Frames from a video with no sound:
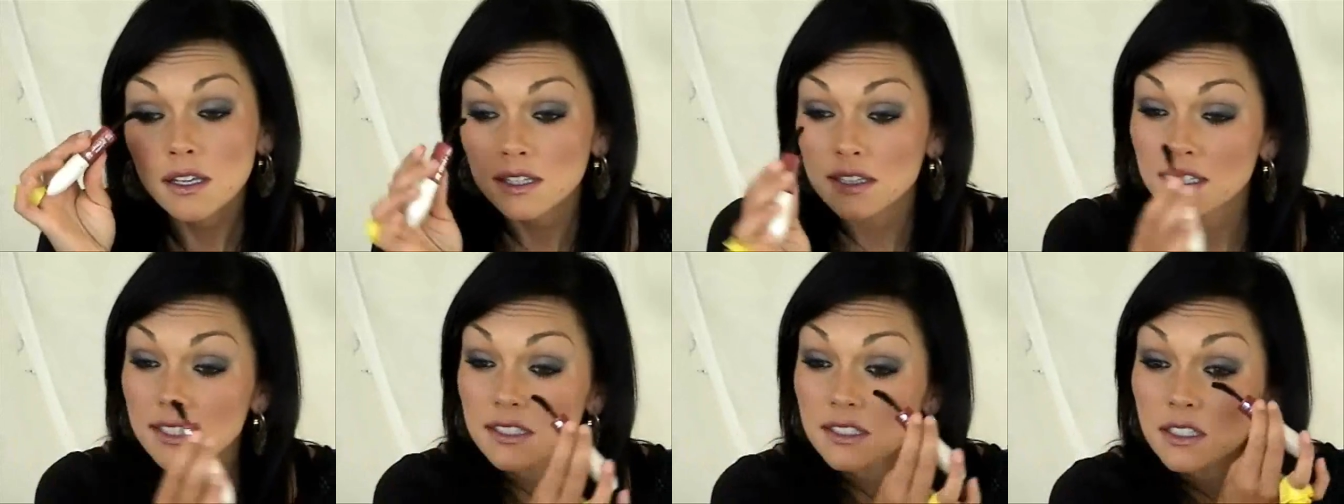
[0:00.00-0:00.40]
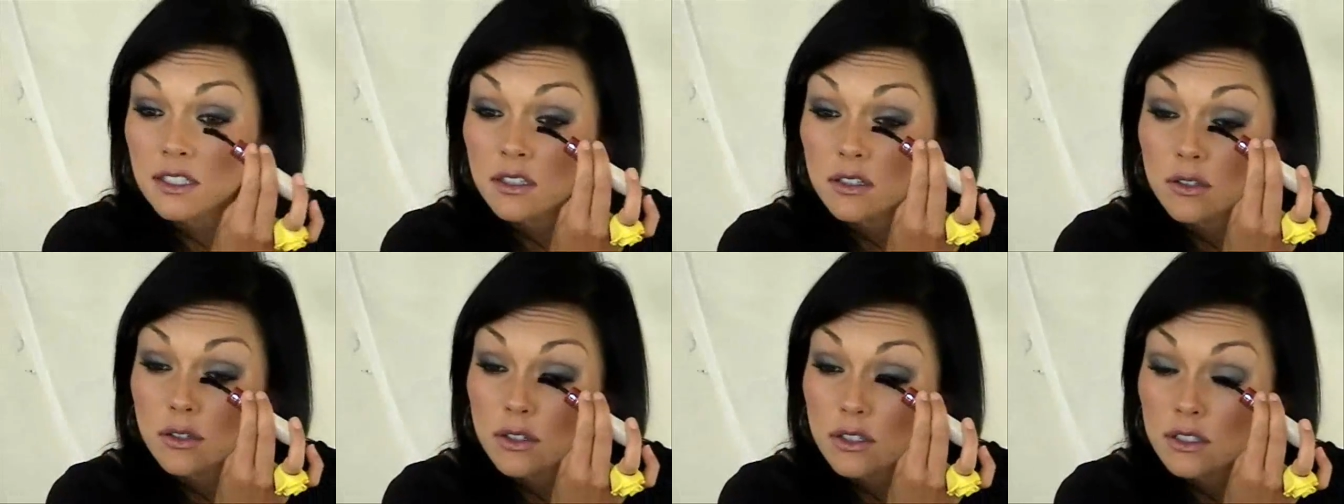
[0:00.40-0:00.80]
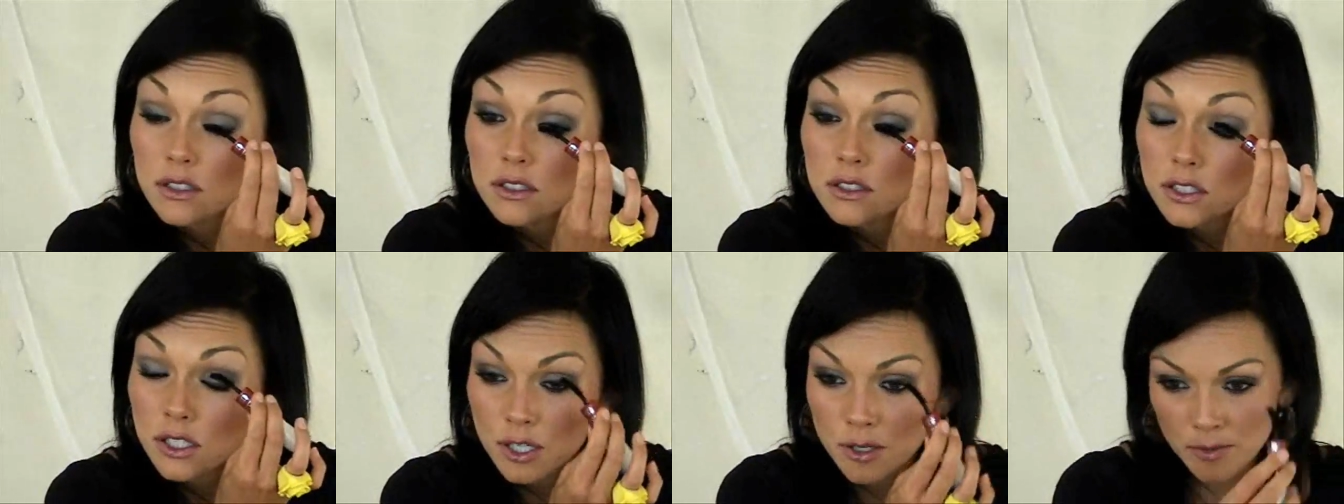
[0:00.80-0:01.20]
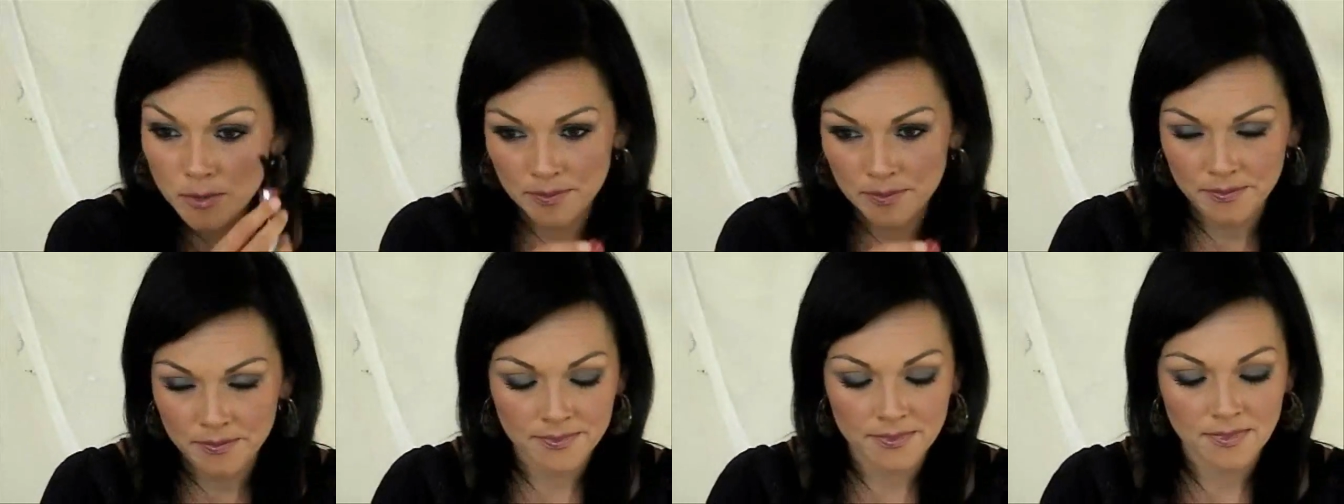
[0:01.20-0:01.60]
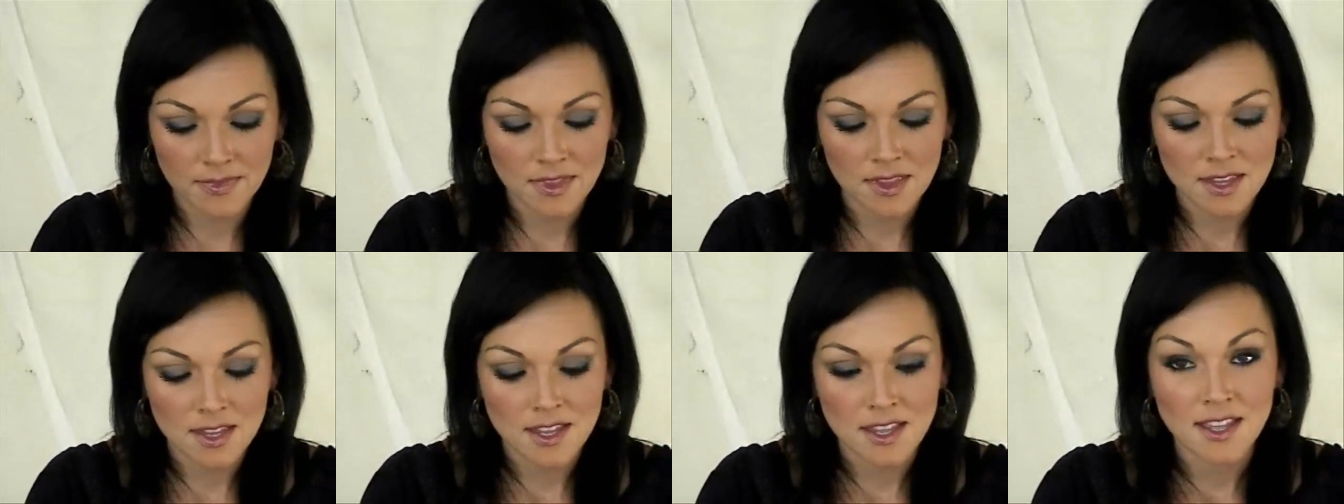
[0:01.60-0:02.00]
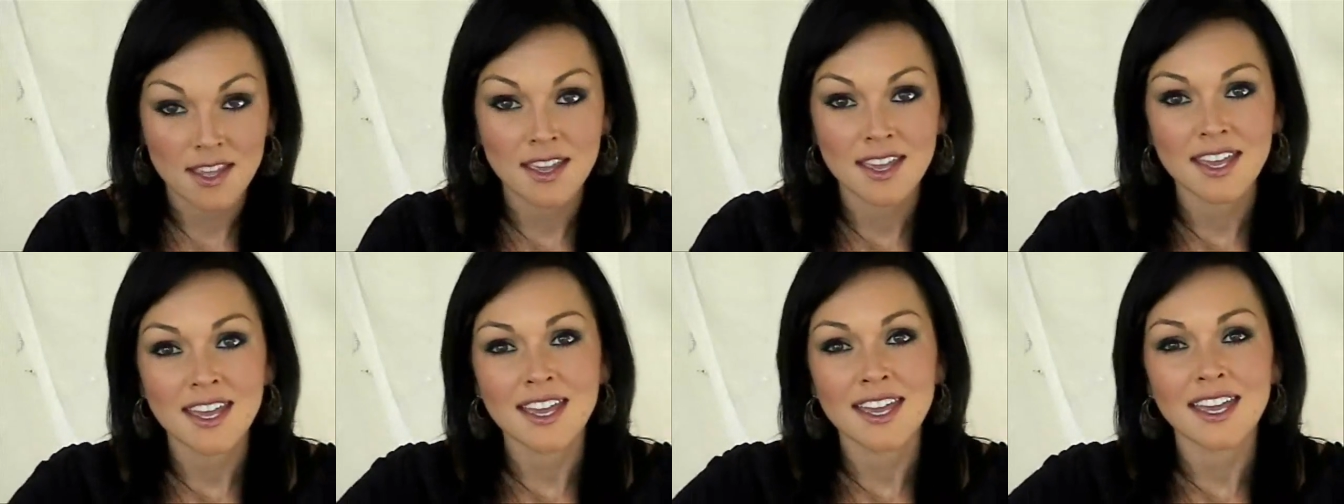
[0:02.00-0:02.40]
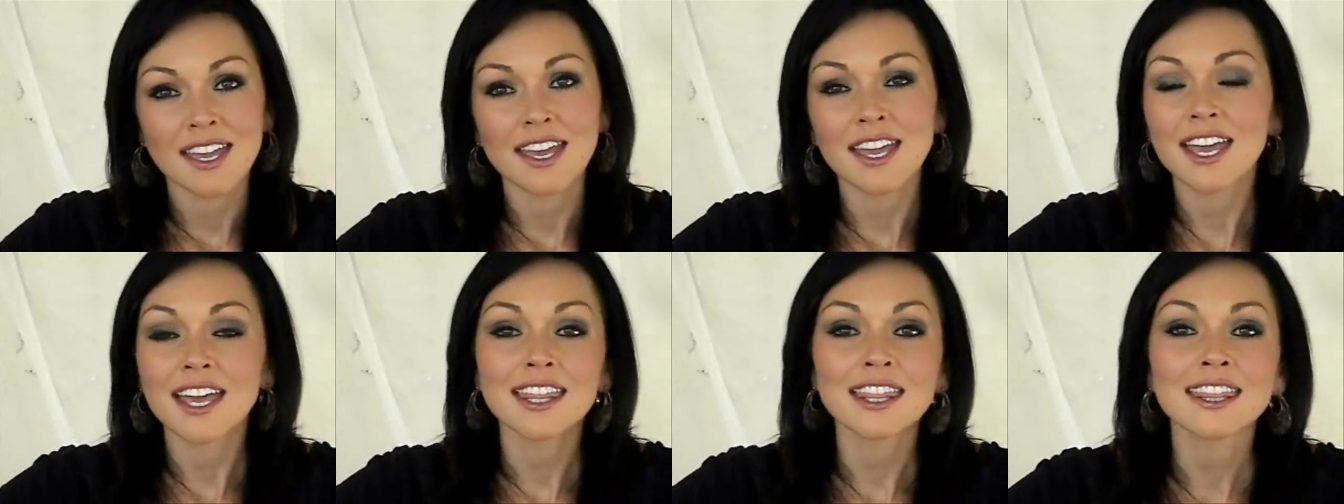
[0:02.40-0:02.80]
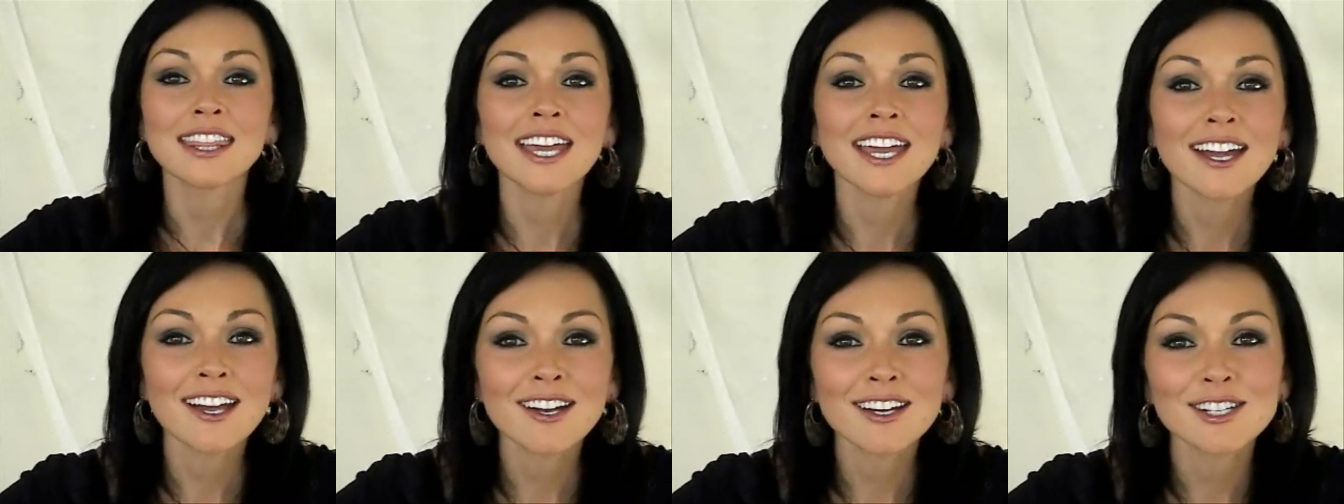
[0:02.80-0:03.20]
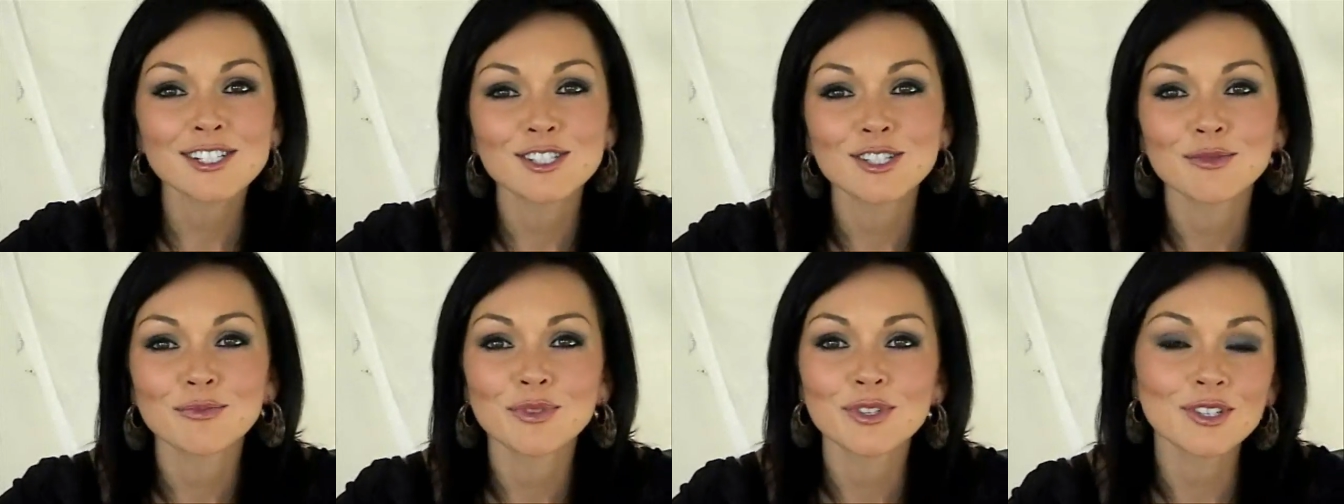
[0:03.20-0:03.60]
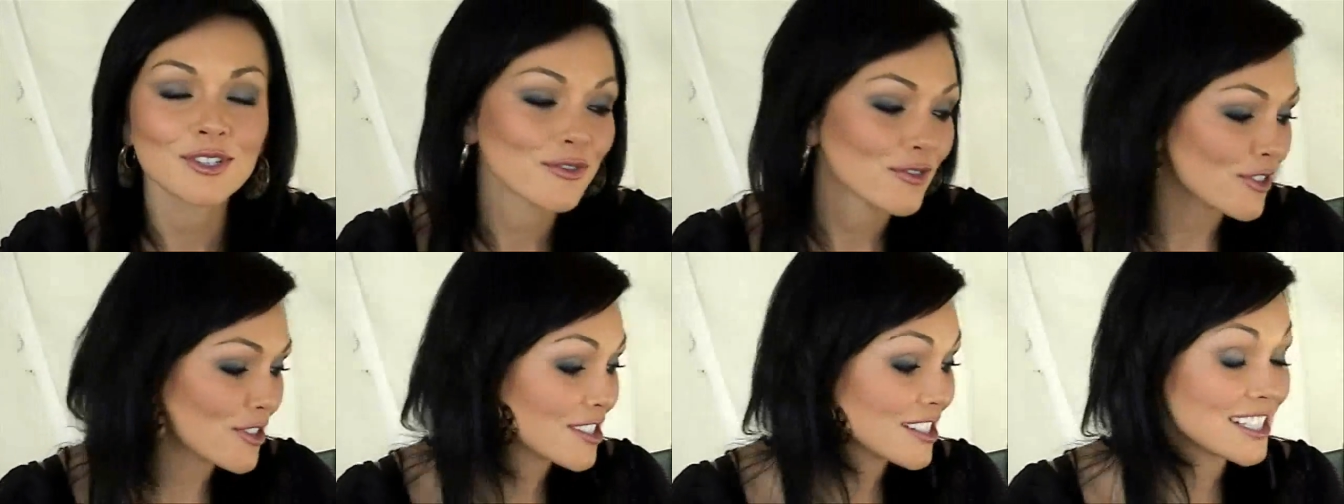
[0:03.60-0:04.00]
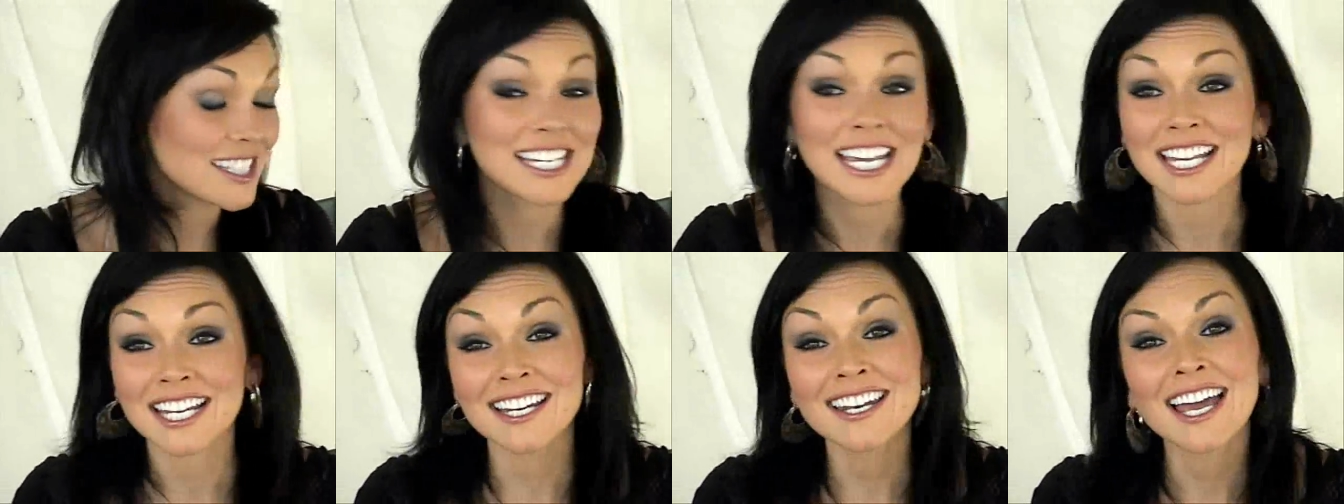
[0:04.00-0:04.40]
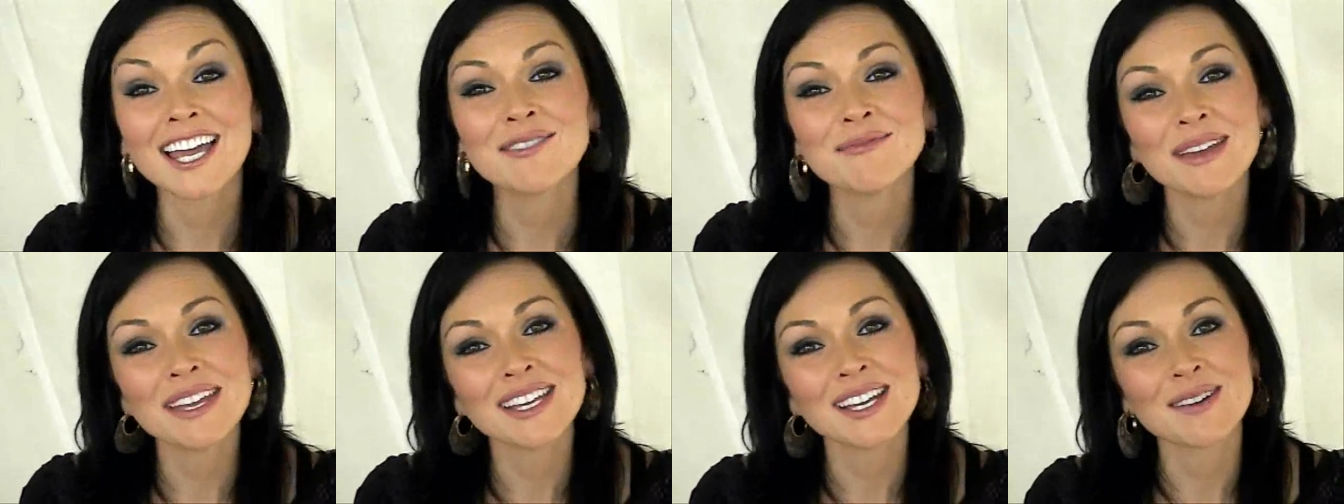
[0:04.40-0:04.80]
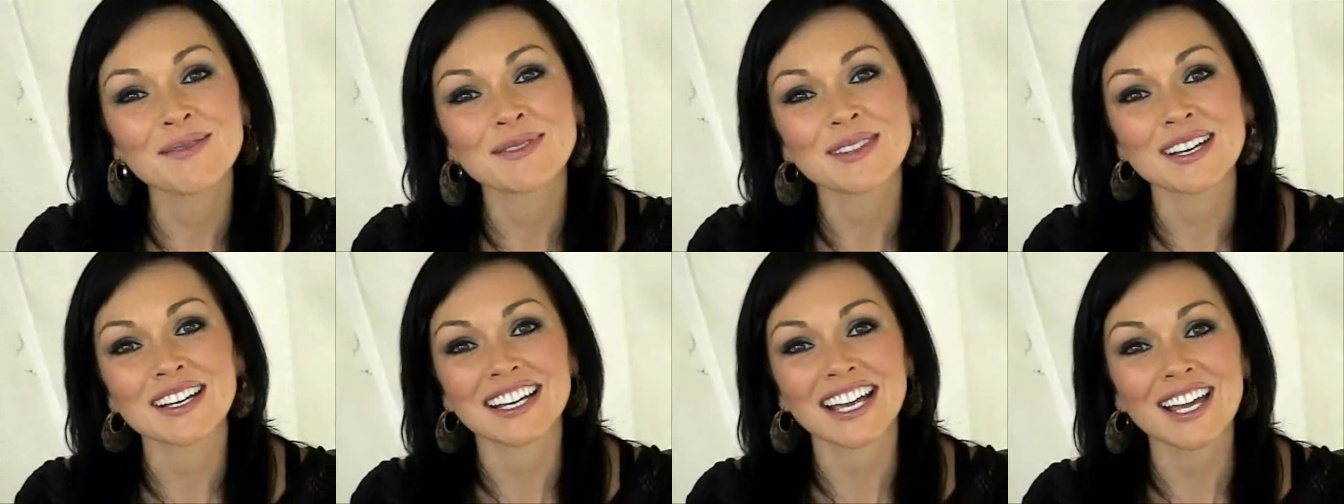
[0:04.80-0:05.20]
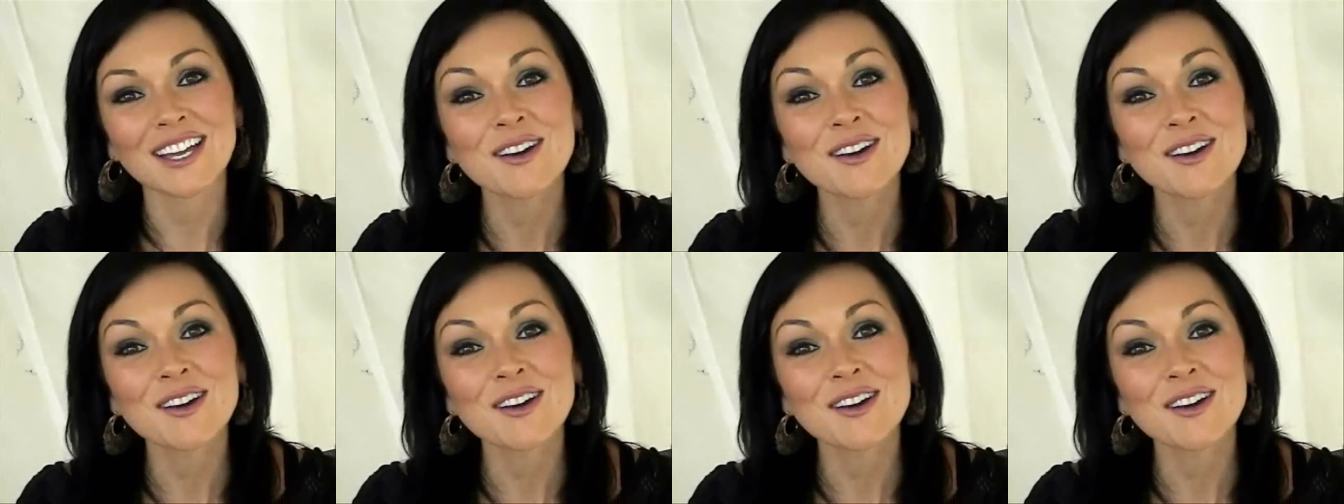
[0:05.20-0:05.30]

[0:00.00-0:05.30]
get these inner corners too and there is your beautiful day to night makeup look.